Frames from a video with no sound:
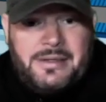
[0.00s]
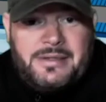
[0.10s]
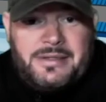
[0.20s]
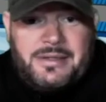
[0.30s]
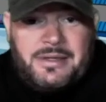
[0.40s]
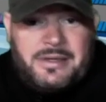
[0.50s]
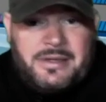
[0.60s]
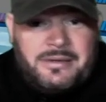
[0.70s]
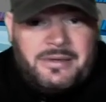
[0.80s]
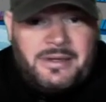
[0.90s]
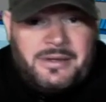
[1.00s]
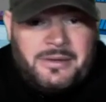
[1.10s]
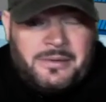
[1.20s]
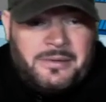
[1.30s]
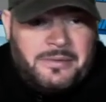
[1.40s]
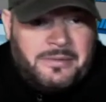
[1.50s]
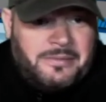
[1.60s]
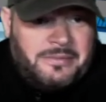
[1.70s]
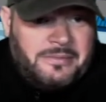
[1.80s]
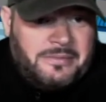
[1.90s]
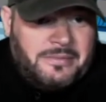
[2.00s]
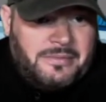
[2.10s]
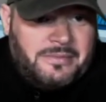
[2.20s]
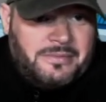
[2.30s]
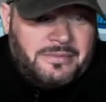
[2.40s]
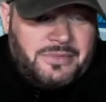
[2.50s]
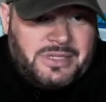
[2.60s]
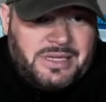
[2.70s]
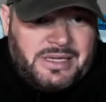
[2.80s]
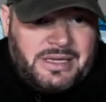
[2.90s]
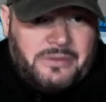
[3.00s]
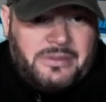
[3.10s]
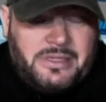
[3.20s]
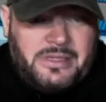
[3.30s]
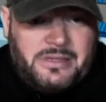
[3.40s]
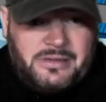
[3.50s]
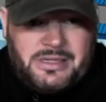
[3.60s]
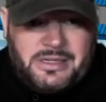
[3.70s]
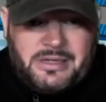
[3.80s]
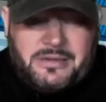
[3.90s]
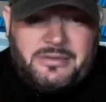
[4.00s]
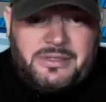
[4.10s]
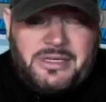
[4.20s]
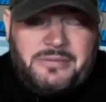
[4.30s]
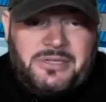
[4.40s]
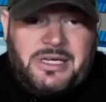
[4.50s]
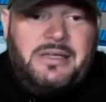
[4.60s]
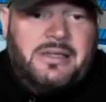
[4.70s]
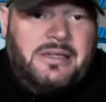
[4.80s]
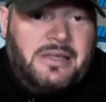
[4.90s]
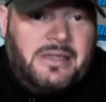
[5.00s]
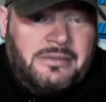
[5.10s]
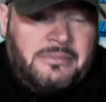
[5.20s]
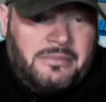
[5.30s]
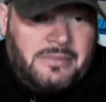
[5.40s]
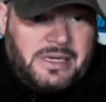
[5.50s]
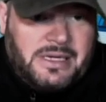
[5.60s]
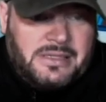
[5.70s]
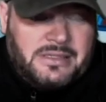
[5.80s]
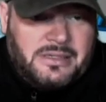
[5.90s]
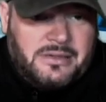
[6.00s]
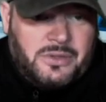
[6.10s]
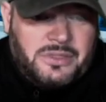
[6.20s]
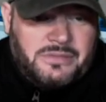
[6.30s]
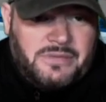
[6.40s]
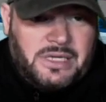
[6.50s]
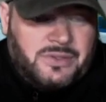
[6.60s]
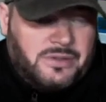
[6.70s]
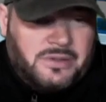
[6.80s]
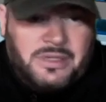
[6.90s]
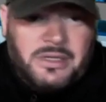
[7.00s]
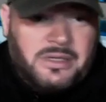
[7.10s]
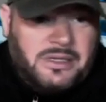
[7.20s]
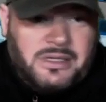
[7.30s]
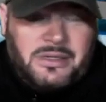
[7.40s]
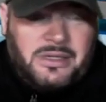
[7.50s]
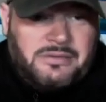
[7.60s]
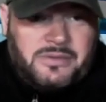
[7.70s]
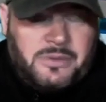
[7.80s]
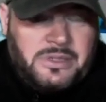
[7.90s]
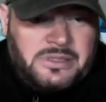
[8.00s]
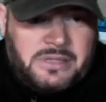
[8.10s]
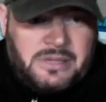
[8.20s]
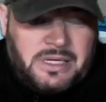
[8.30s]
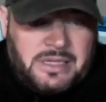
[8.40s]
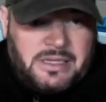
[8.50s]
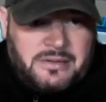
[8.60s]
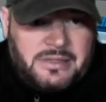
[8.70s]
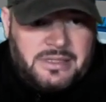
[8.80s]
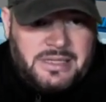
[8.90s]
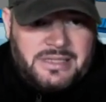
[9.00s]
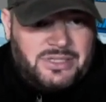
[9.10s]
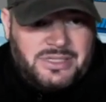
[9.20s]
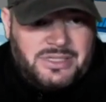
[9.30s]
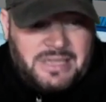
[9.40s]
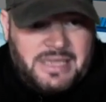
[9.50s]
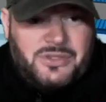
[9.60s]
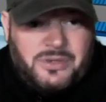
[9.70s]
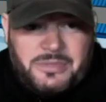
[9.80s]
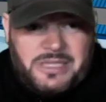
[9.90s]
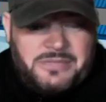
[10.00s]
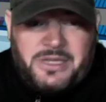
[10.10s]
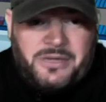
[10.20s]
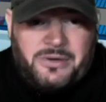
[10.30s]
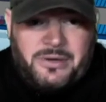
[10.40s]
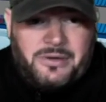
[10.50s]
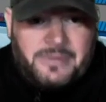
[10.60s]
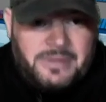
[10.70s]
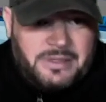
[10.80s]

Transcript: Is to, stay healthy in a healthy subject, and then as a course of nature, kill off the ones that are not healthy. That's just nature, man. That's Mother Earth